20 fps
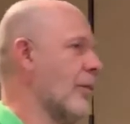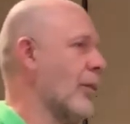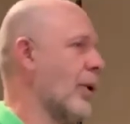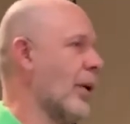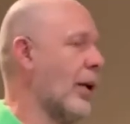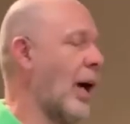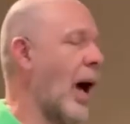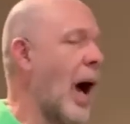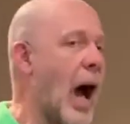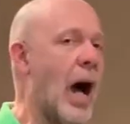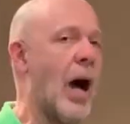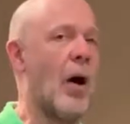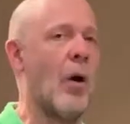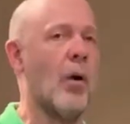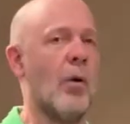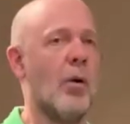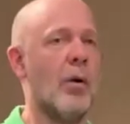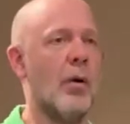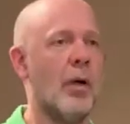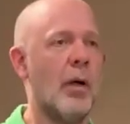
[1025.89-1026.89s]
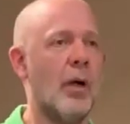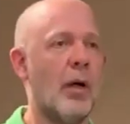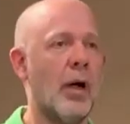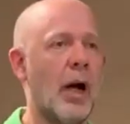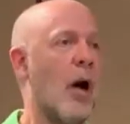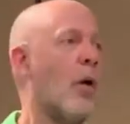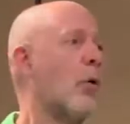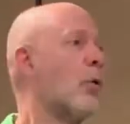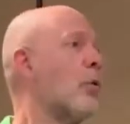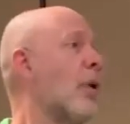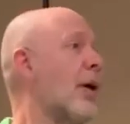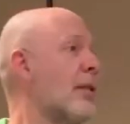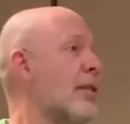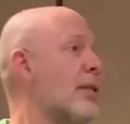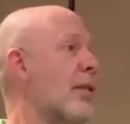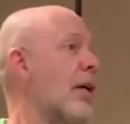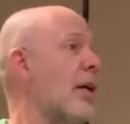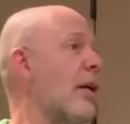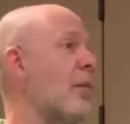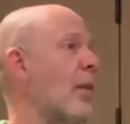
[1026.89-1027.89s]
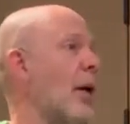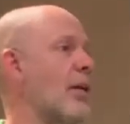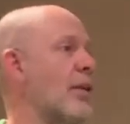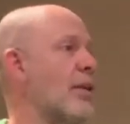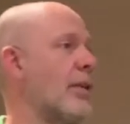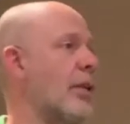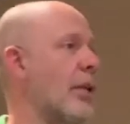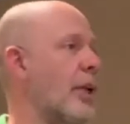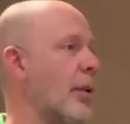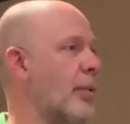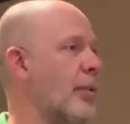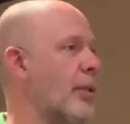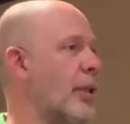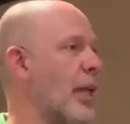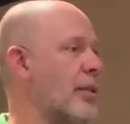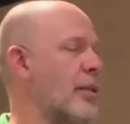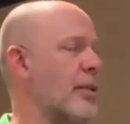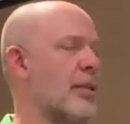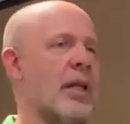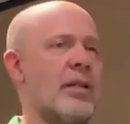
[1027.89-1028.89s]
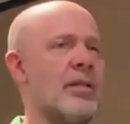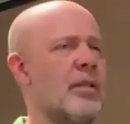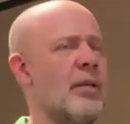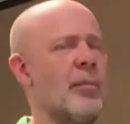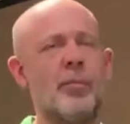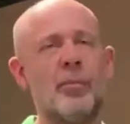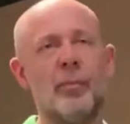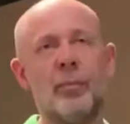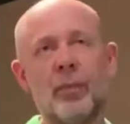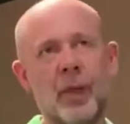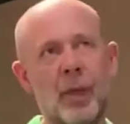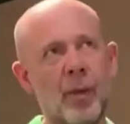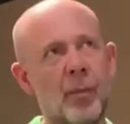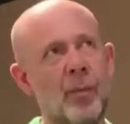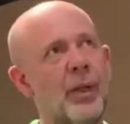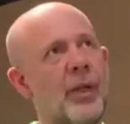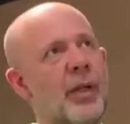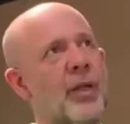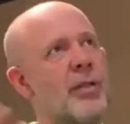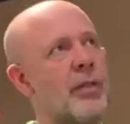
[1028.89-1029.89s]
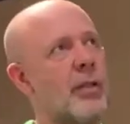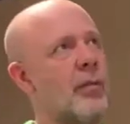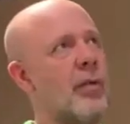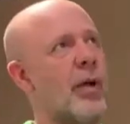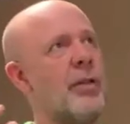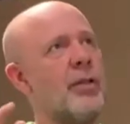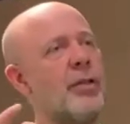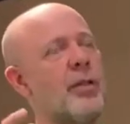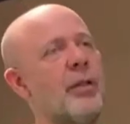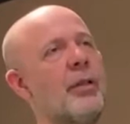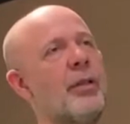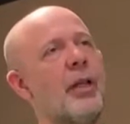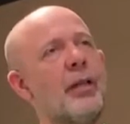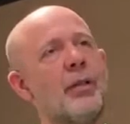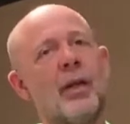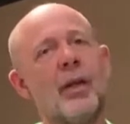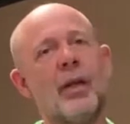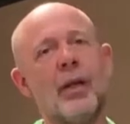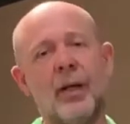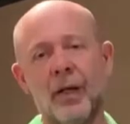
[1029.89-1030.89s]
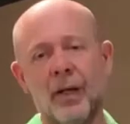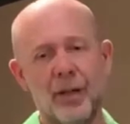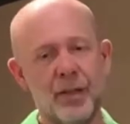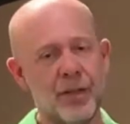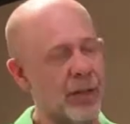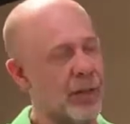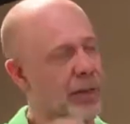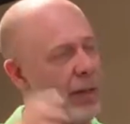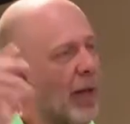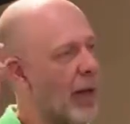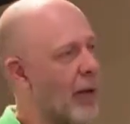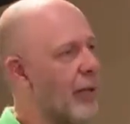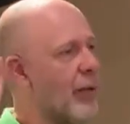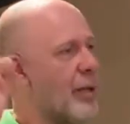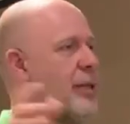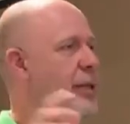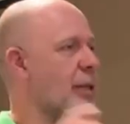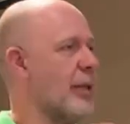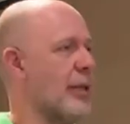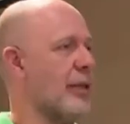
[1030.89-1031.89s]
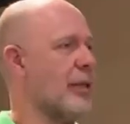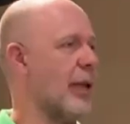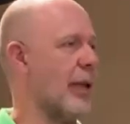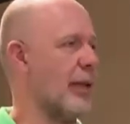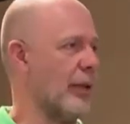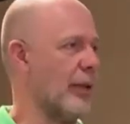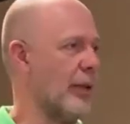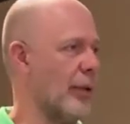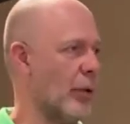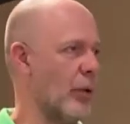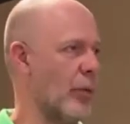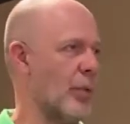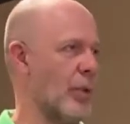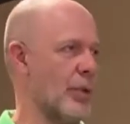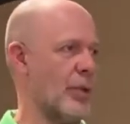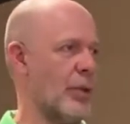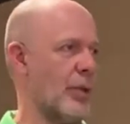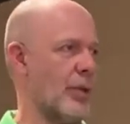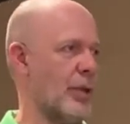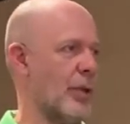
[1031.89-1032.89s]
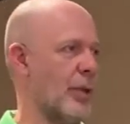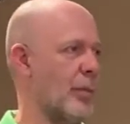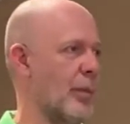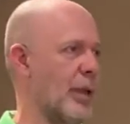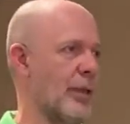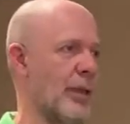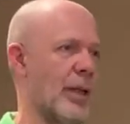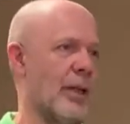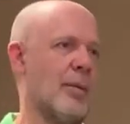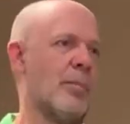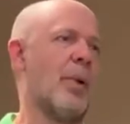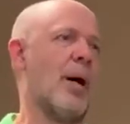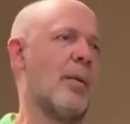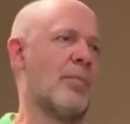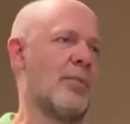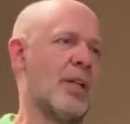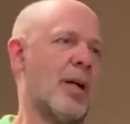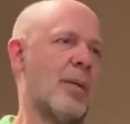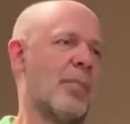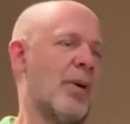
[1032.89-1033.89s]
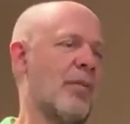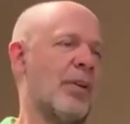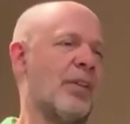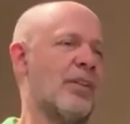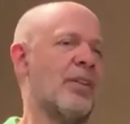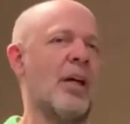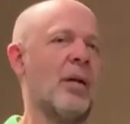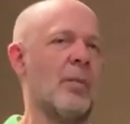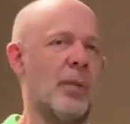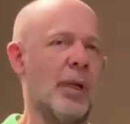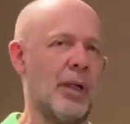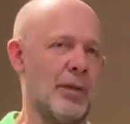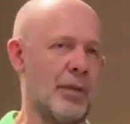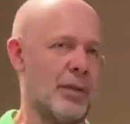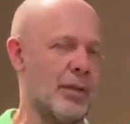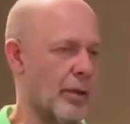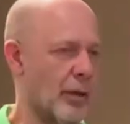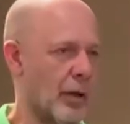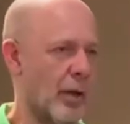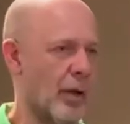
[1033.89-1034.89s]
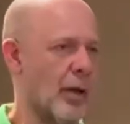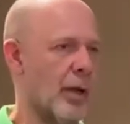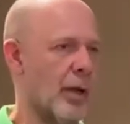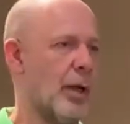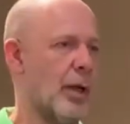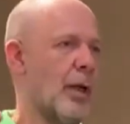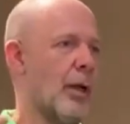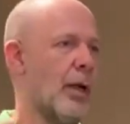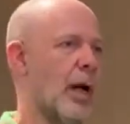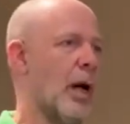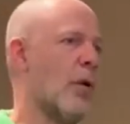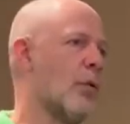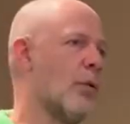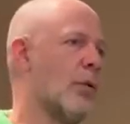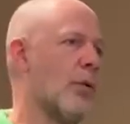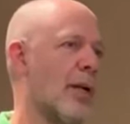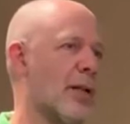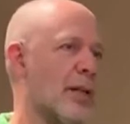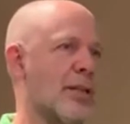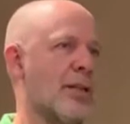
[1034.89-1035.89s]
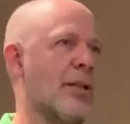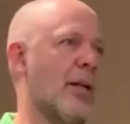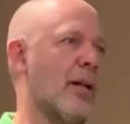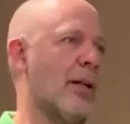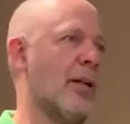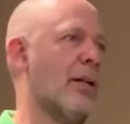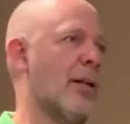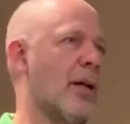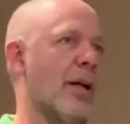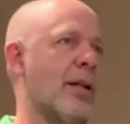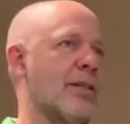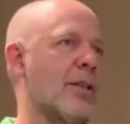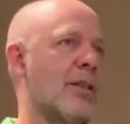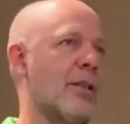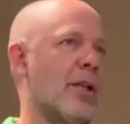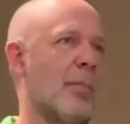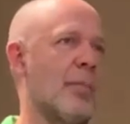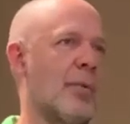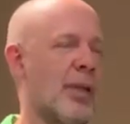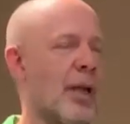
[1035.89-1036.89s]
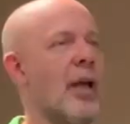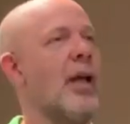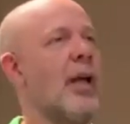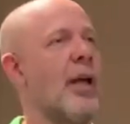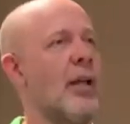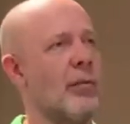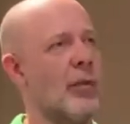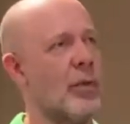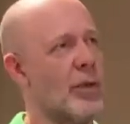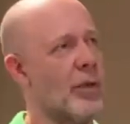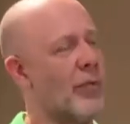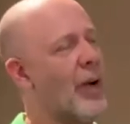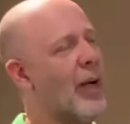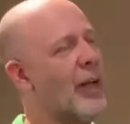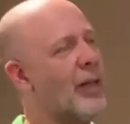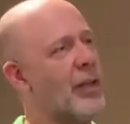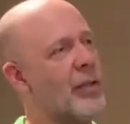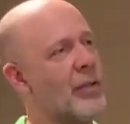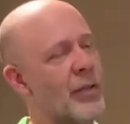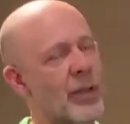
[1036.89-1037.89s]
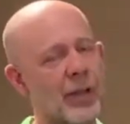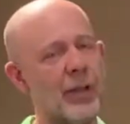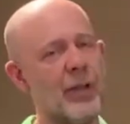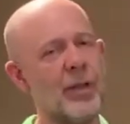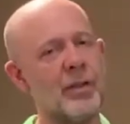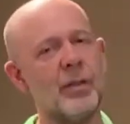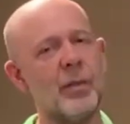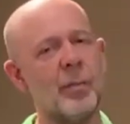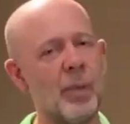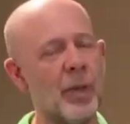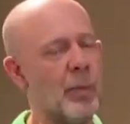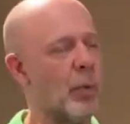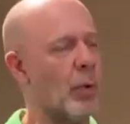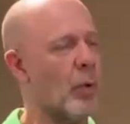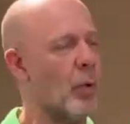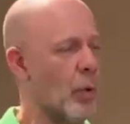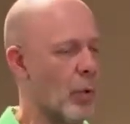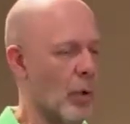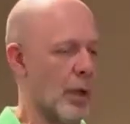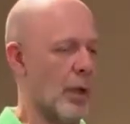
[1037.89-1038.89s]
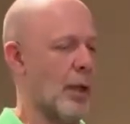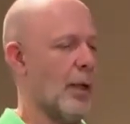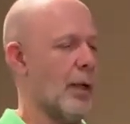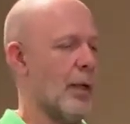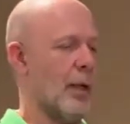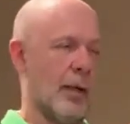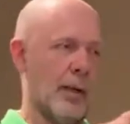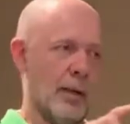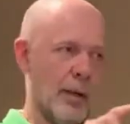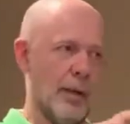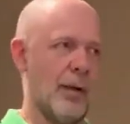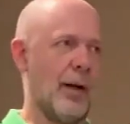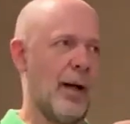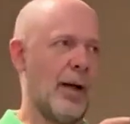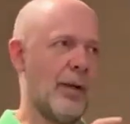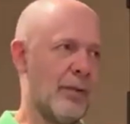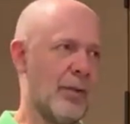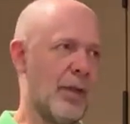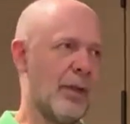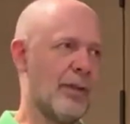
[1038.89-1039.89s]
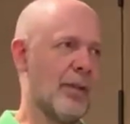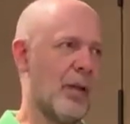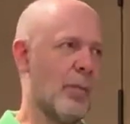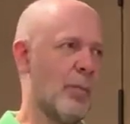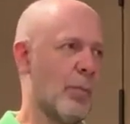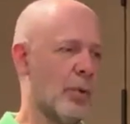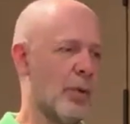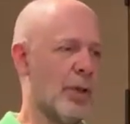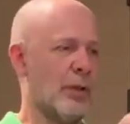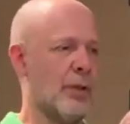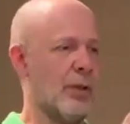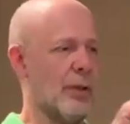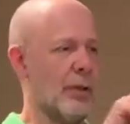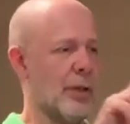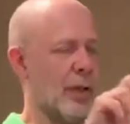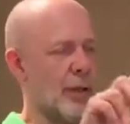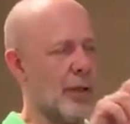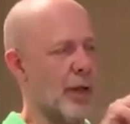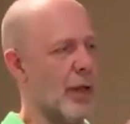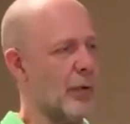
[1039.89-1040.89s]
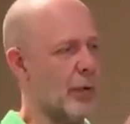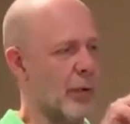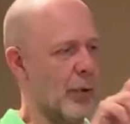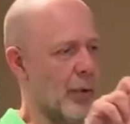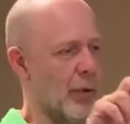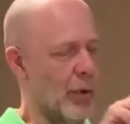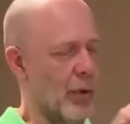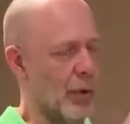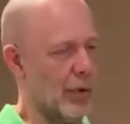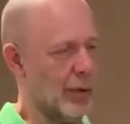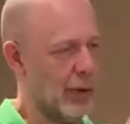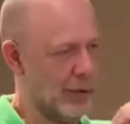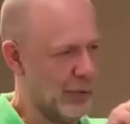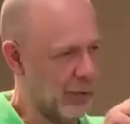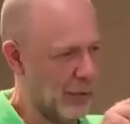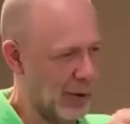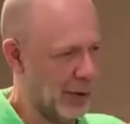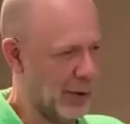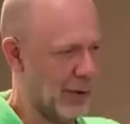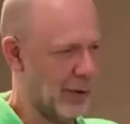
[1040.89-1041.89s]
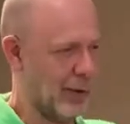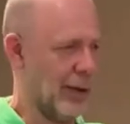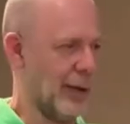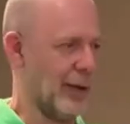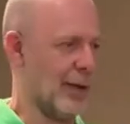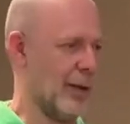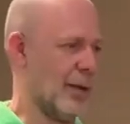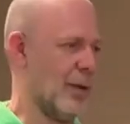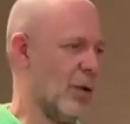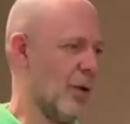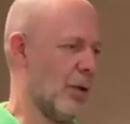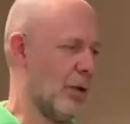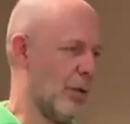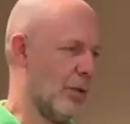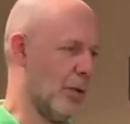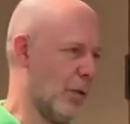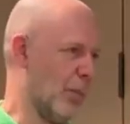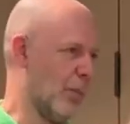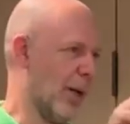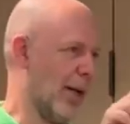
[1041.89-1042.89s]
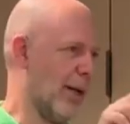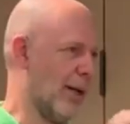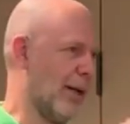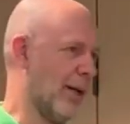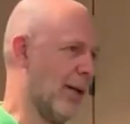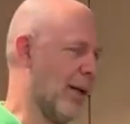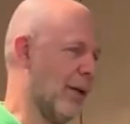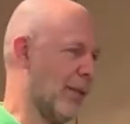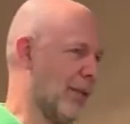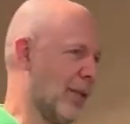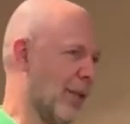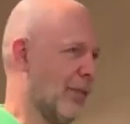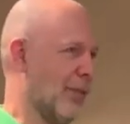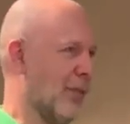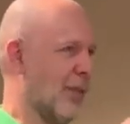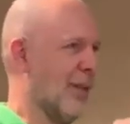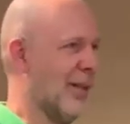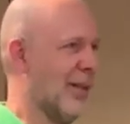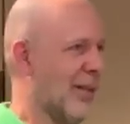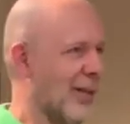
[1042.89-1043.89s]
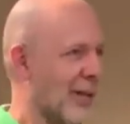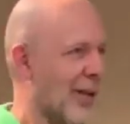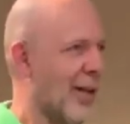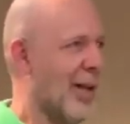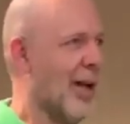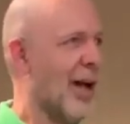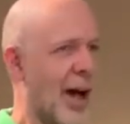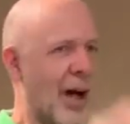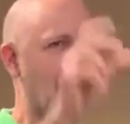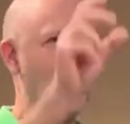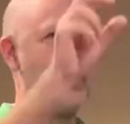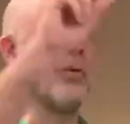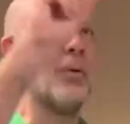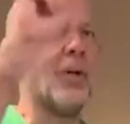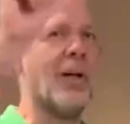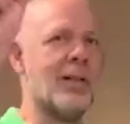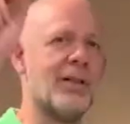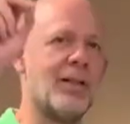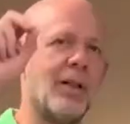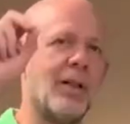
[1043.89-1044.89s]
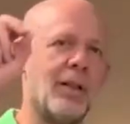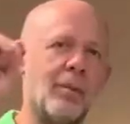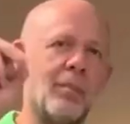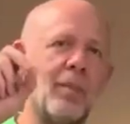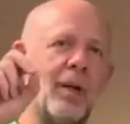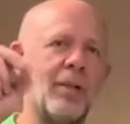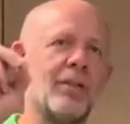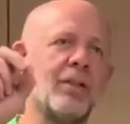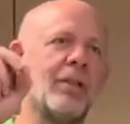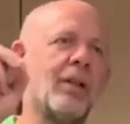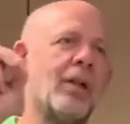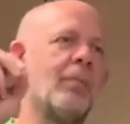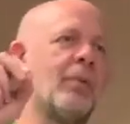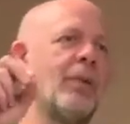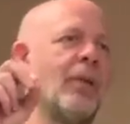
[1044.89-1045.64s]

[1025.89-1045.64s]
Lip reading: Well, how? How do I sell my script? That's the biggest question that is in every screenwriting group on social media. It pops up every 10 minutes, you know. How do I sell a script? And what the funniest thing is, the people who write that, they put it in that, how do you call that thing, like a colorful background and thing. How do I sell my script?